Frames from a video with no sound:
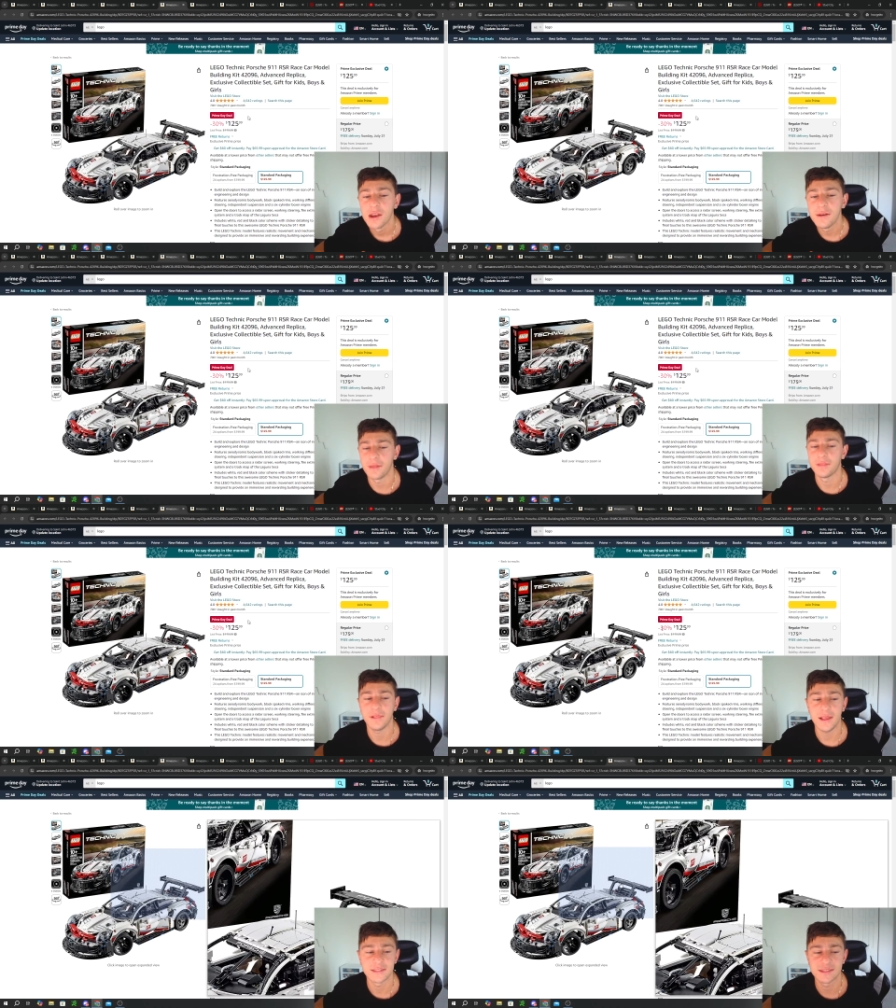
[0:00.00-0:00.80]

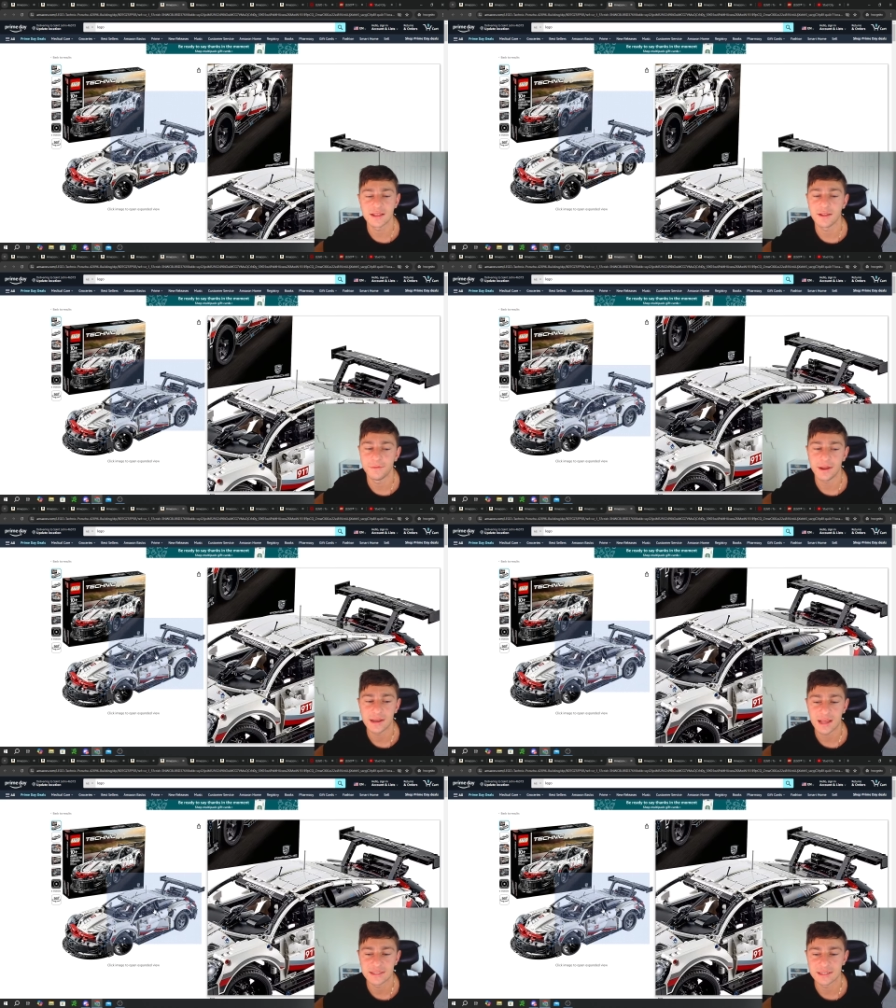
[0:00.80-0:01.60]
Nonetheless, still a
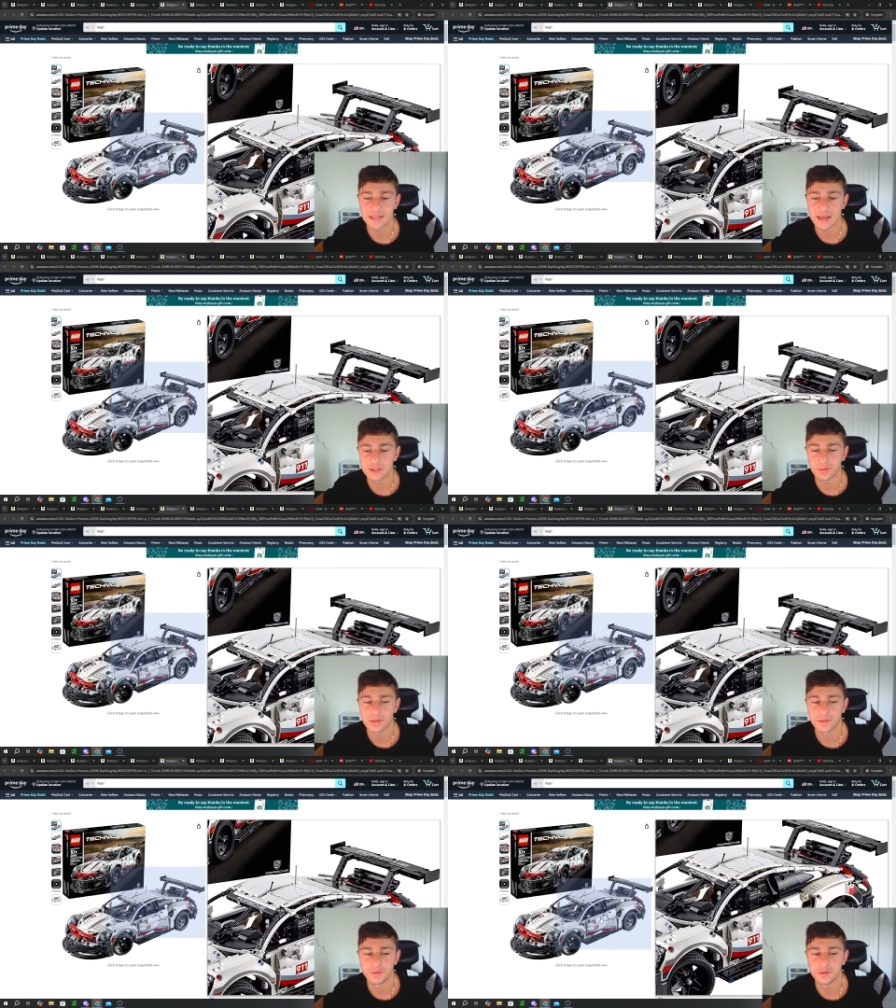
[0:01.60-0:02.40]
fantastic set. It's one
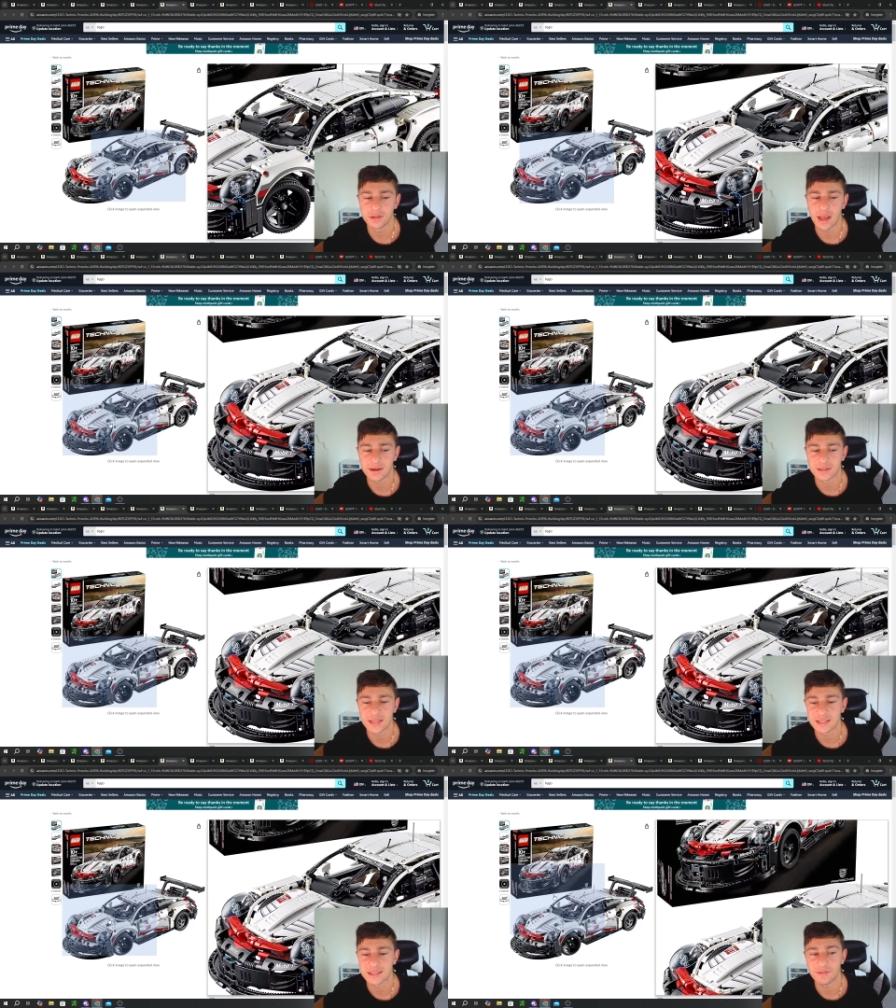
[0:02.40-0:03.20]
of the few Technic
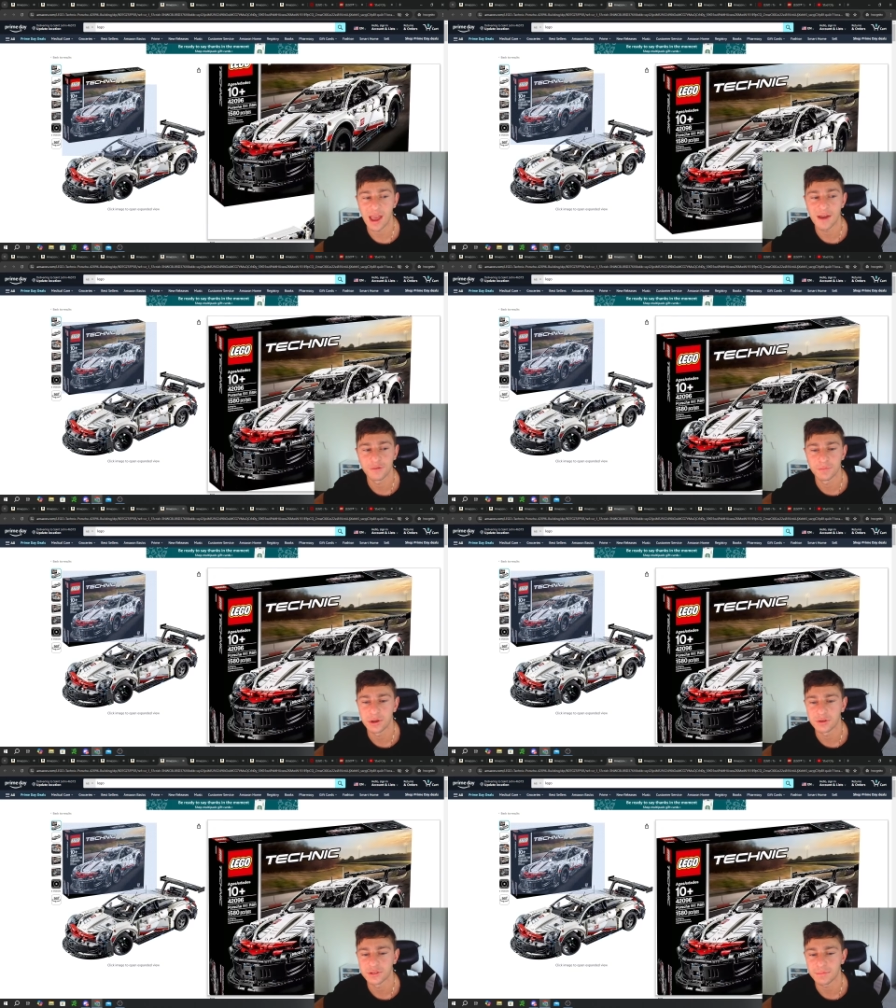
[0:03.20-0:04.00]
sets I've ever
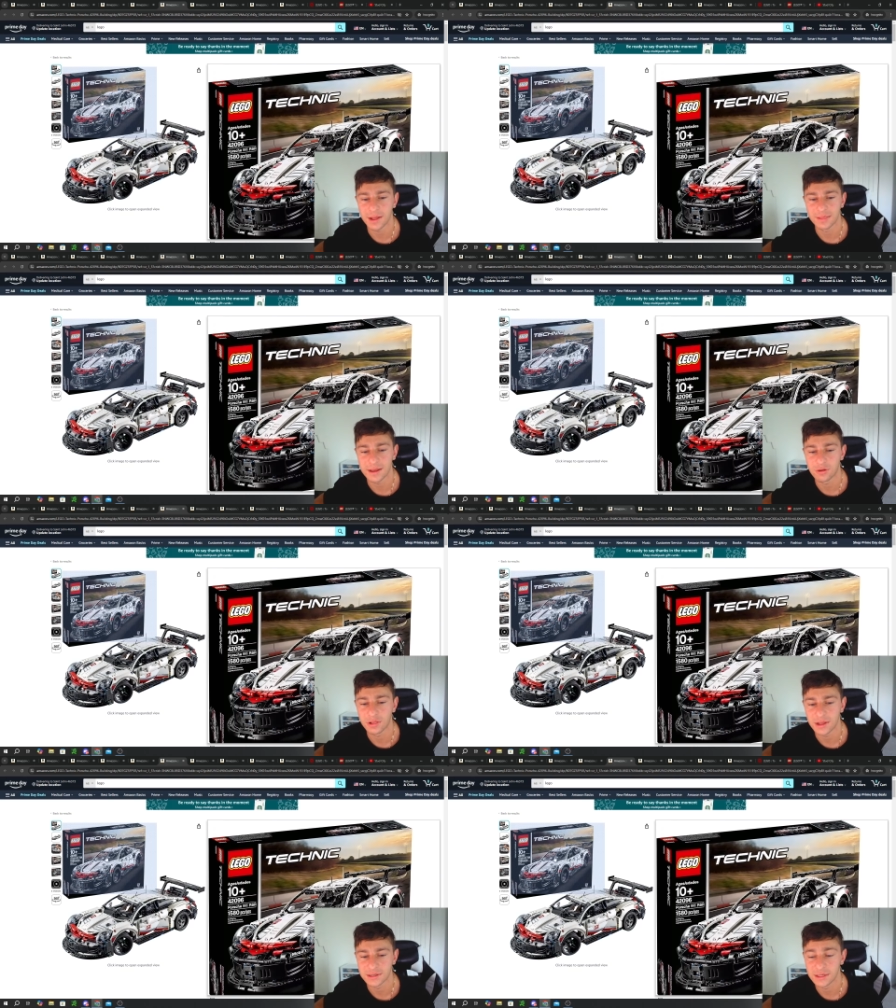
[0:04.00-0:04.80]
built in my LEGO
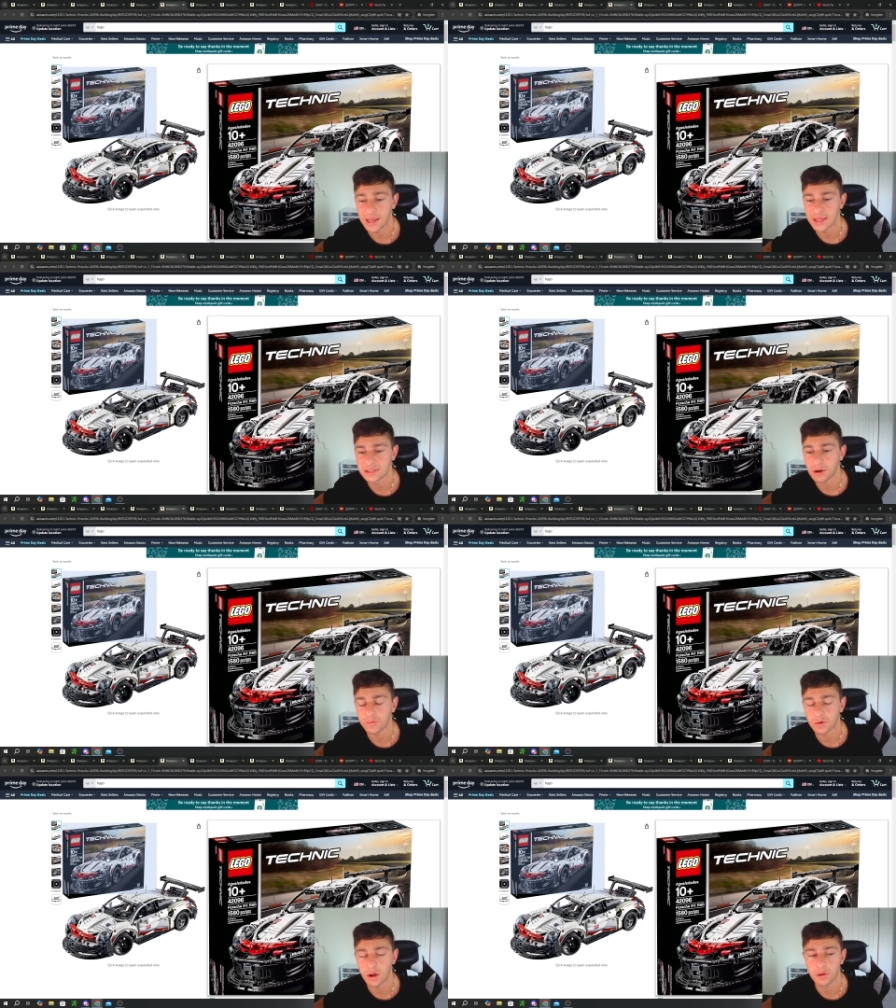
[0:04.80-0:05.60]
collecting days, and
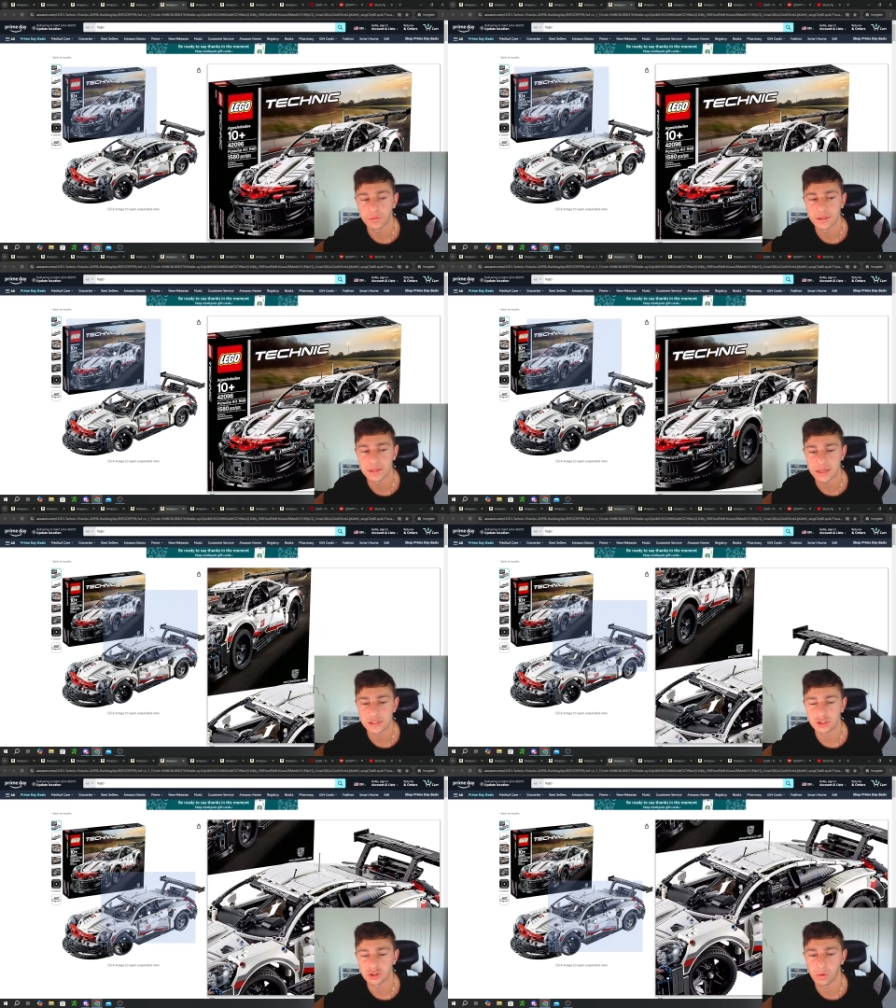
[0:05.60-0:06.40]
overall a really
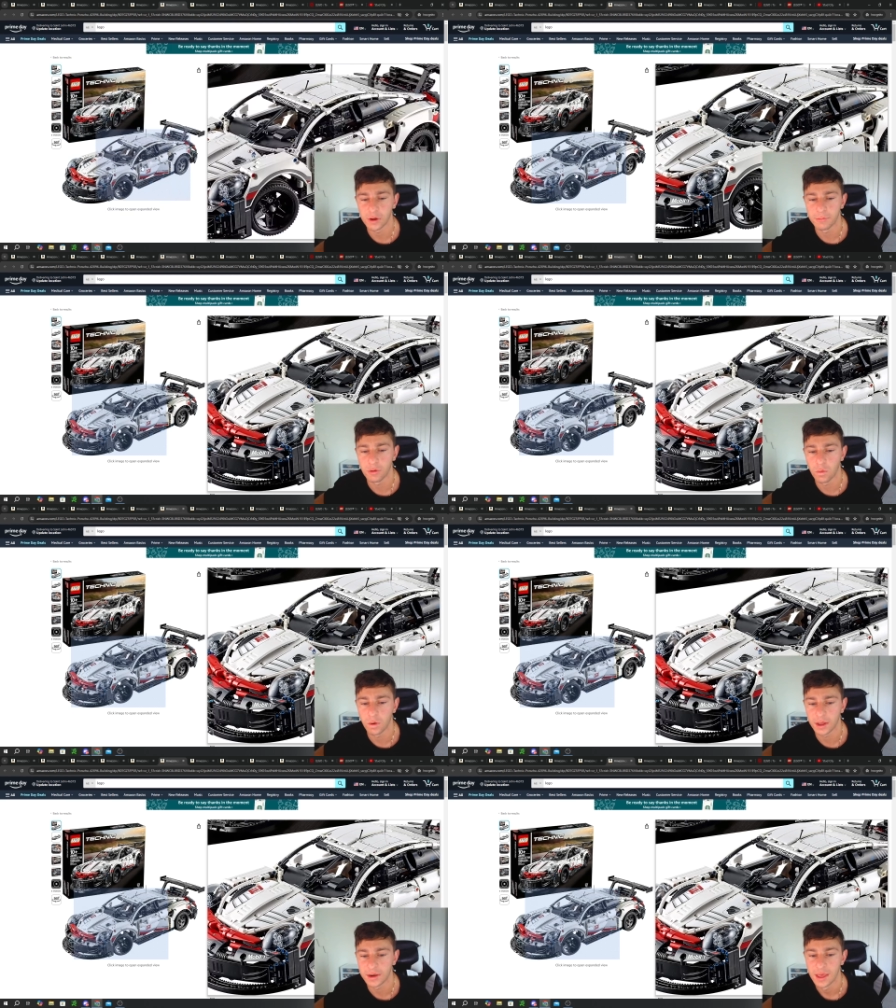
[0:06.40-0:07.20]
enjoyable
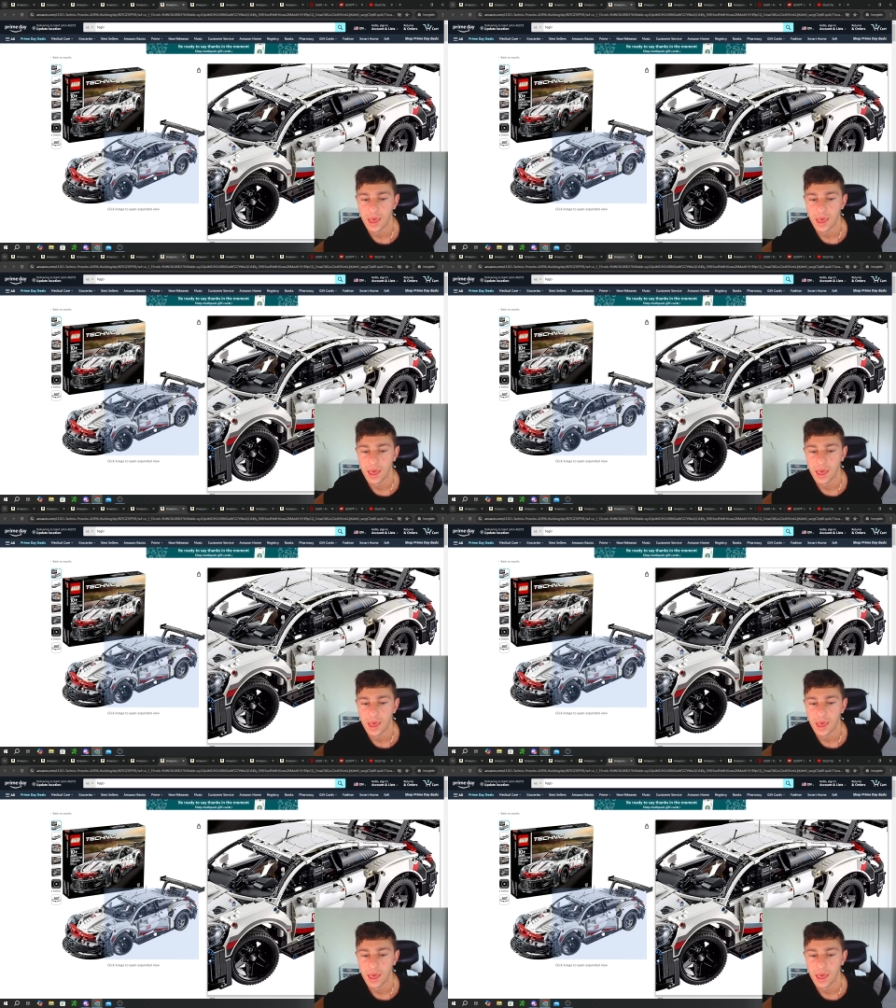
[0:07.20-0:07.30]
one.